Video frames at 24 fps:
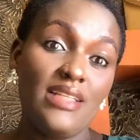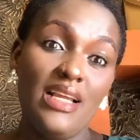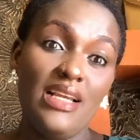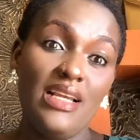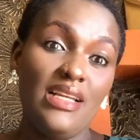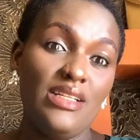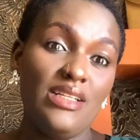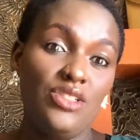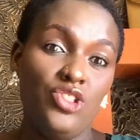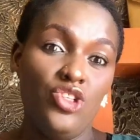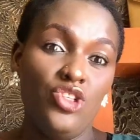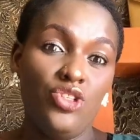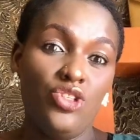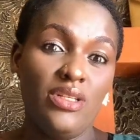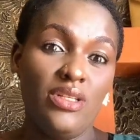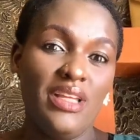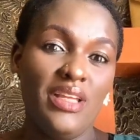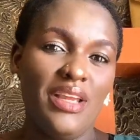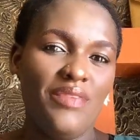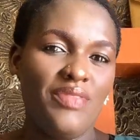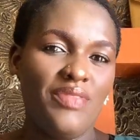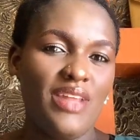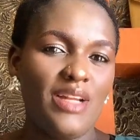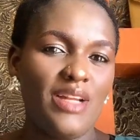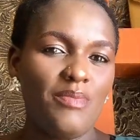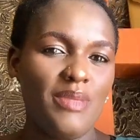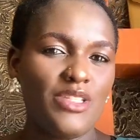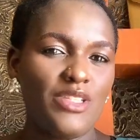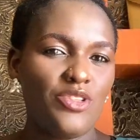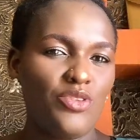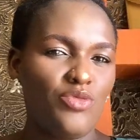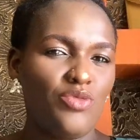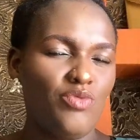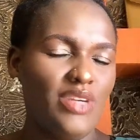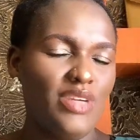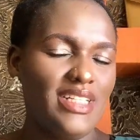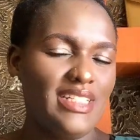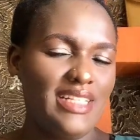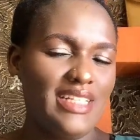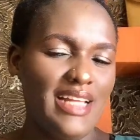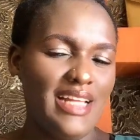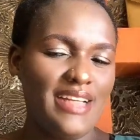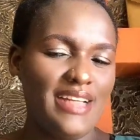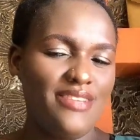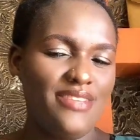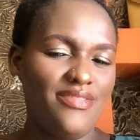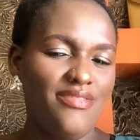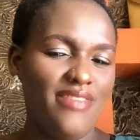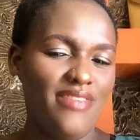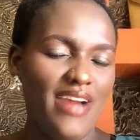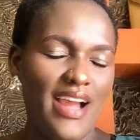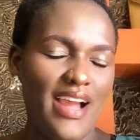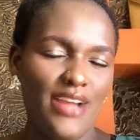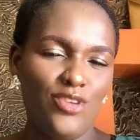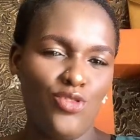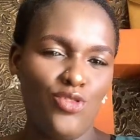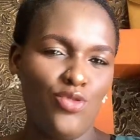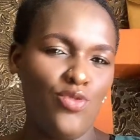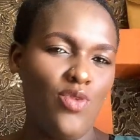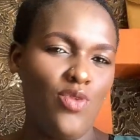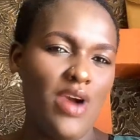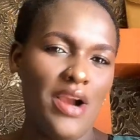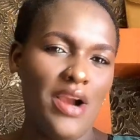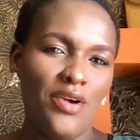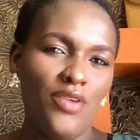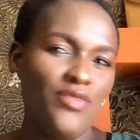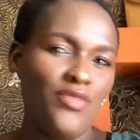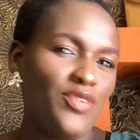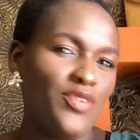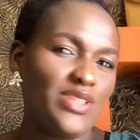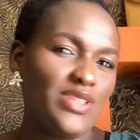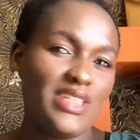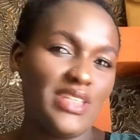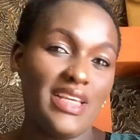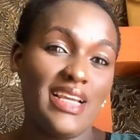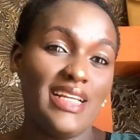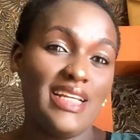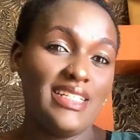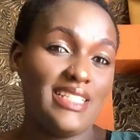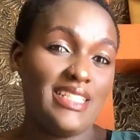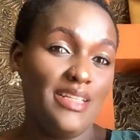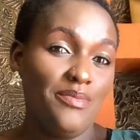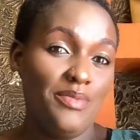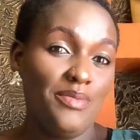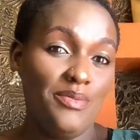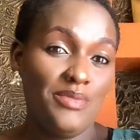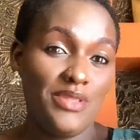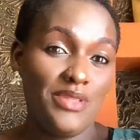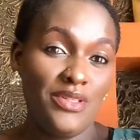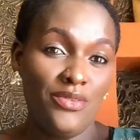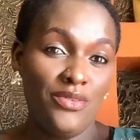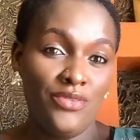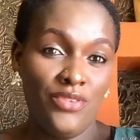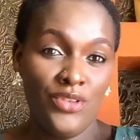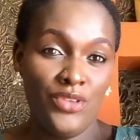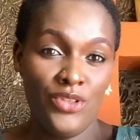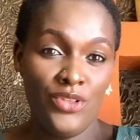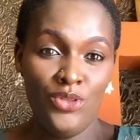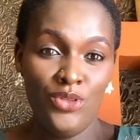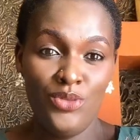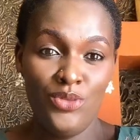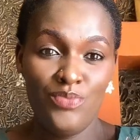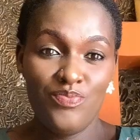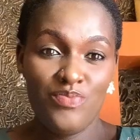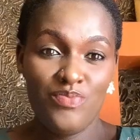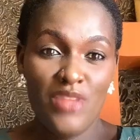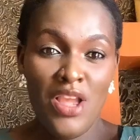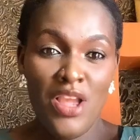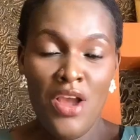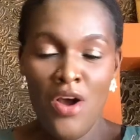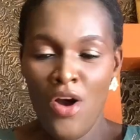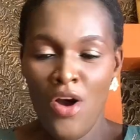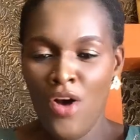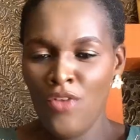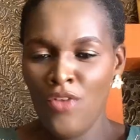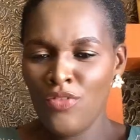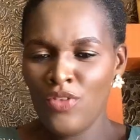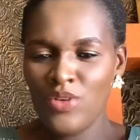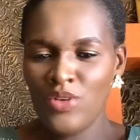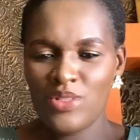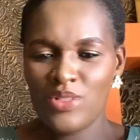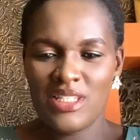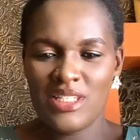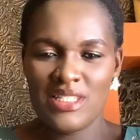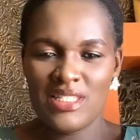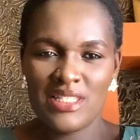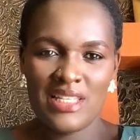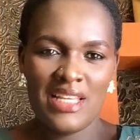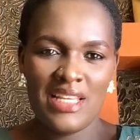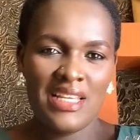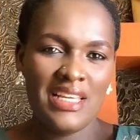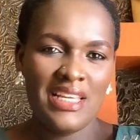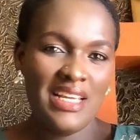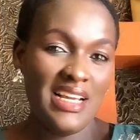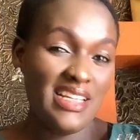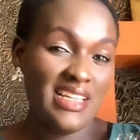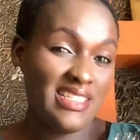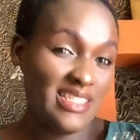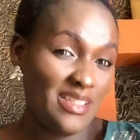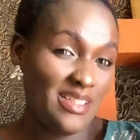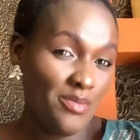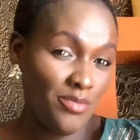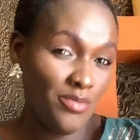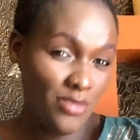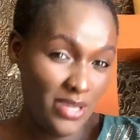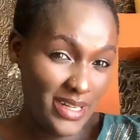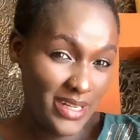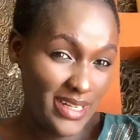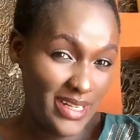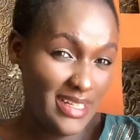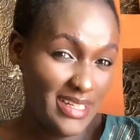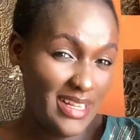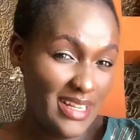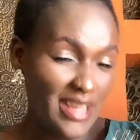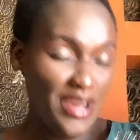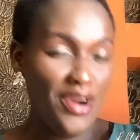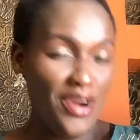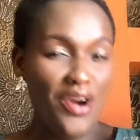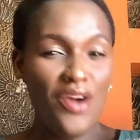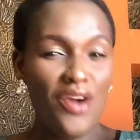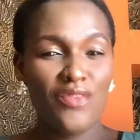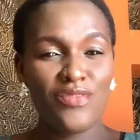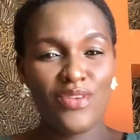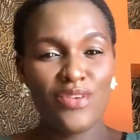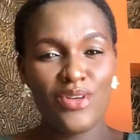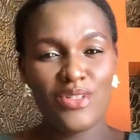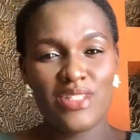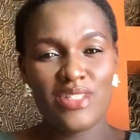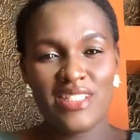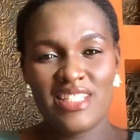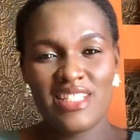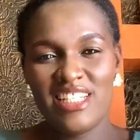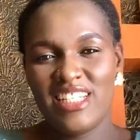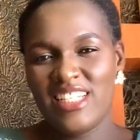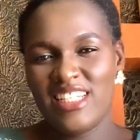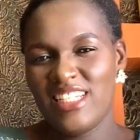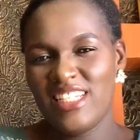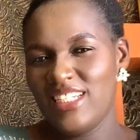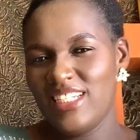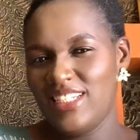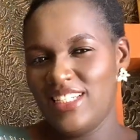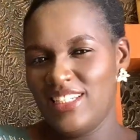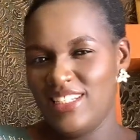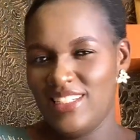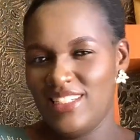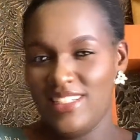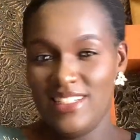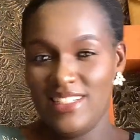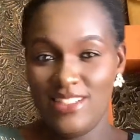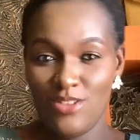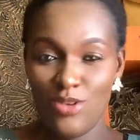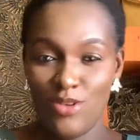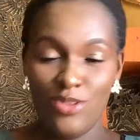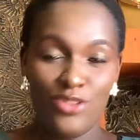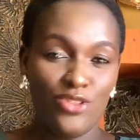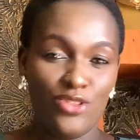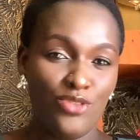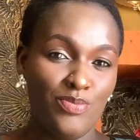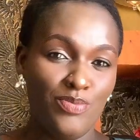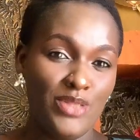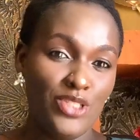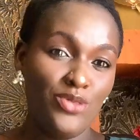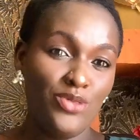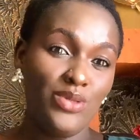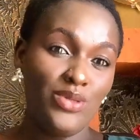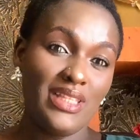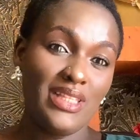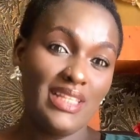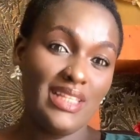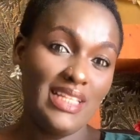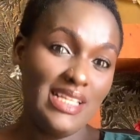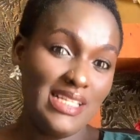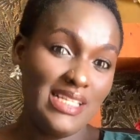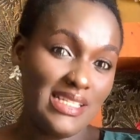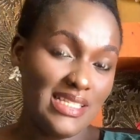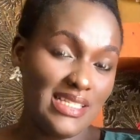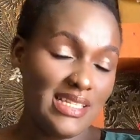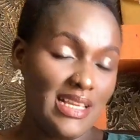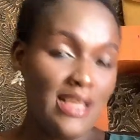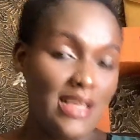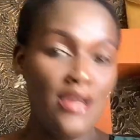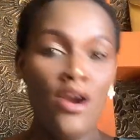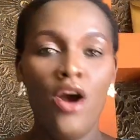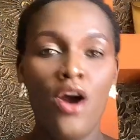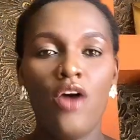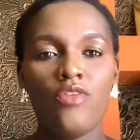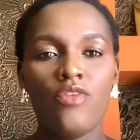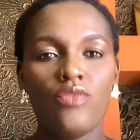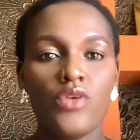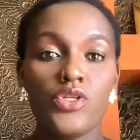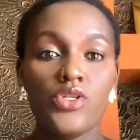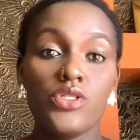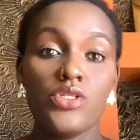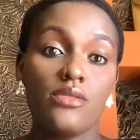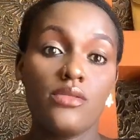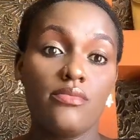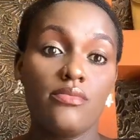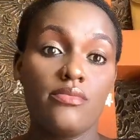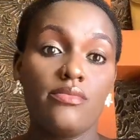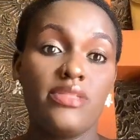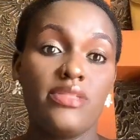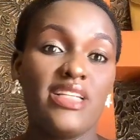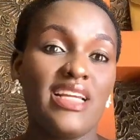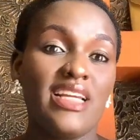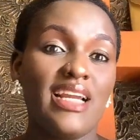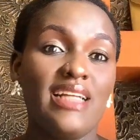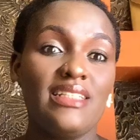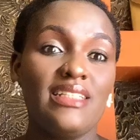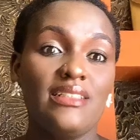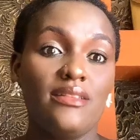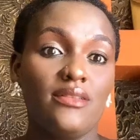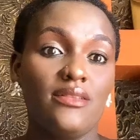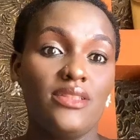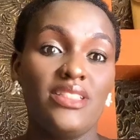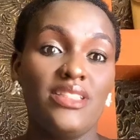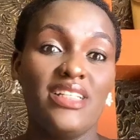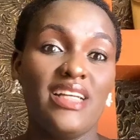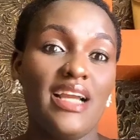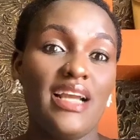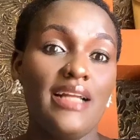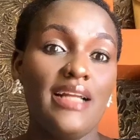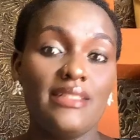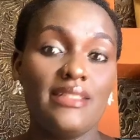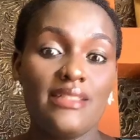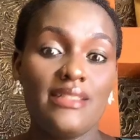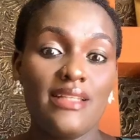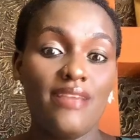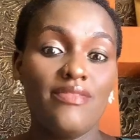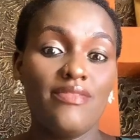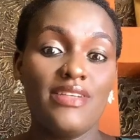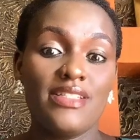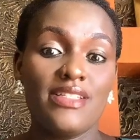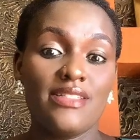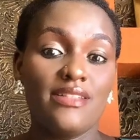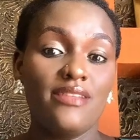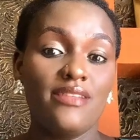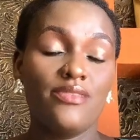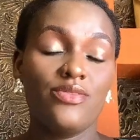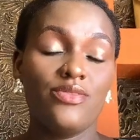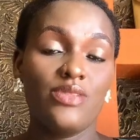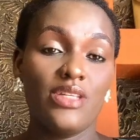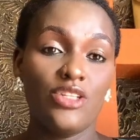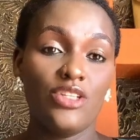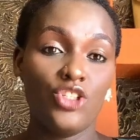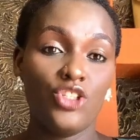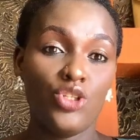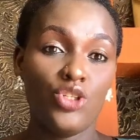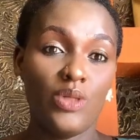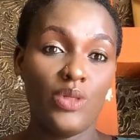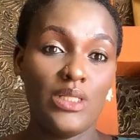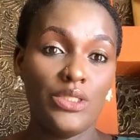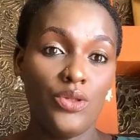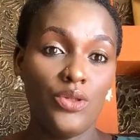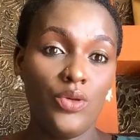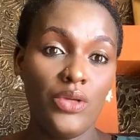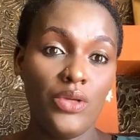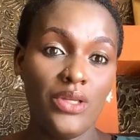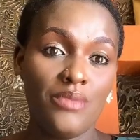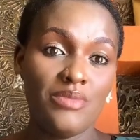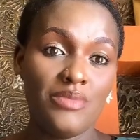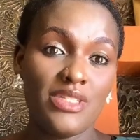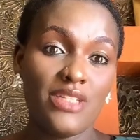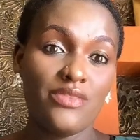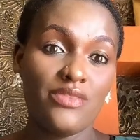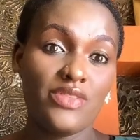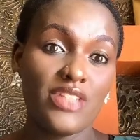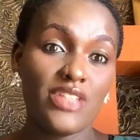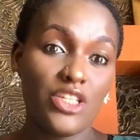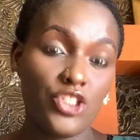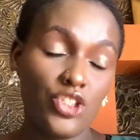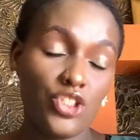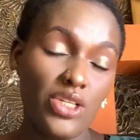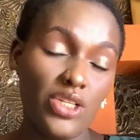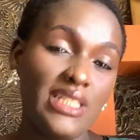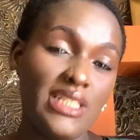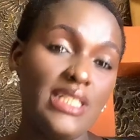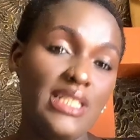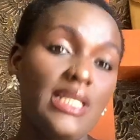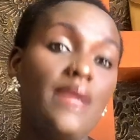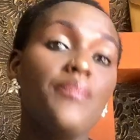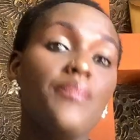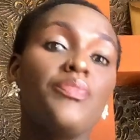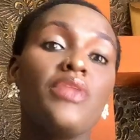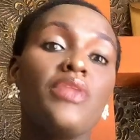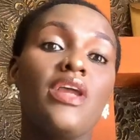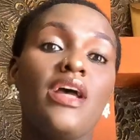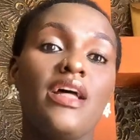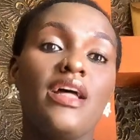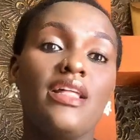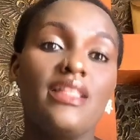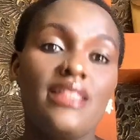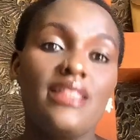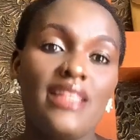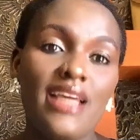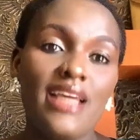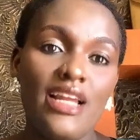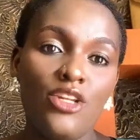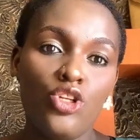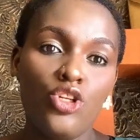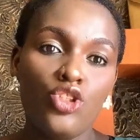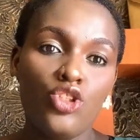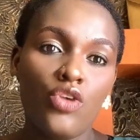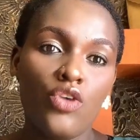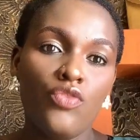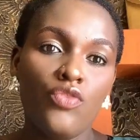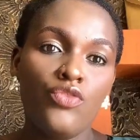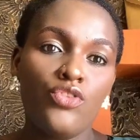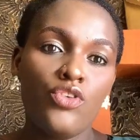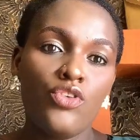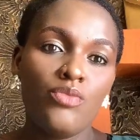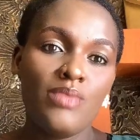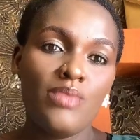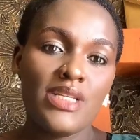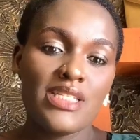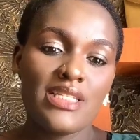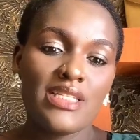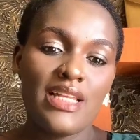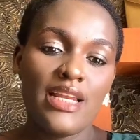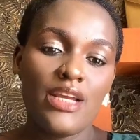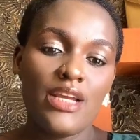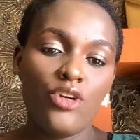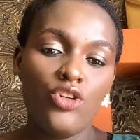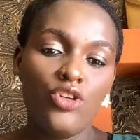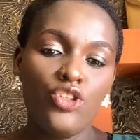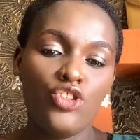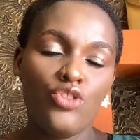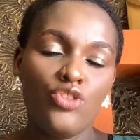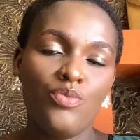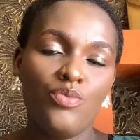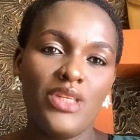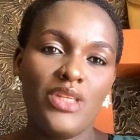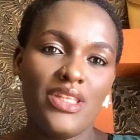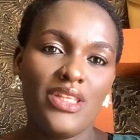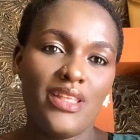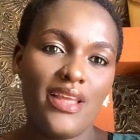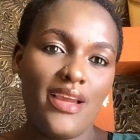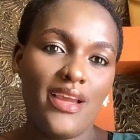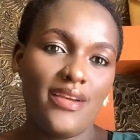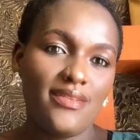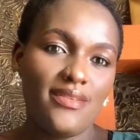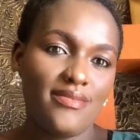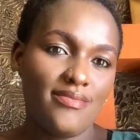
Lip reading: If that person went that far to work, of course he can't keep himself for you. Of course he has someone. Of course she's going to be doing this. Of course she can't serve herself sexually or himself sexually. There are a lot of rumors that are going to be there.